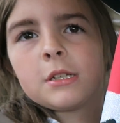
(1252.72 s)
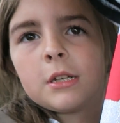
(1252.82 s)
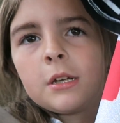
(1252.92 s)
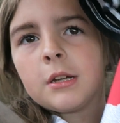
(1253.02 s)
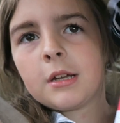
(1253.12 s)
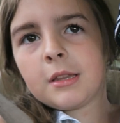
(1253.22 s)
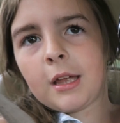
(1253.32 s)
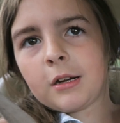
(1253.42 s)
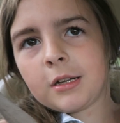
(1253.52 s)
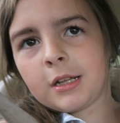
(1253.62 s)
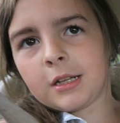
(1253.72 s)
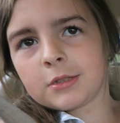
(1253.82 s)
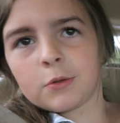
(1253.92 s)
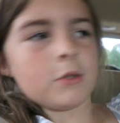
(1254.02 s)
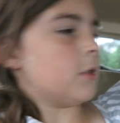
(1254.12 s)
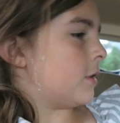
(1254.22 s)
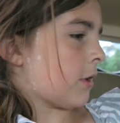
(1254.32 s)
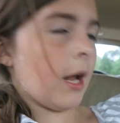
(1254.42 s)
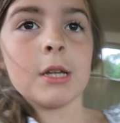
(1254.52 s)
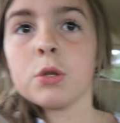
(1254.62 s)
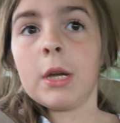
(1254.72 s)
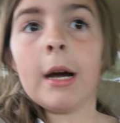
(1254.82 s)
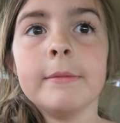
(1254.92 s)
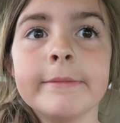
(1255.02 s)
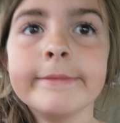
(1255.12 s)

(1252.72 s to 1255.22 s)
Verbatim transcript: says that on it. It's cool. So yeah.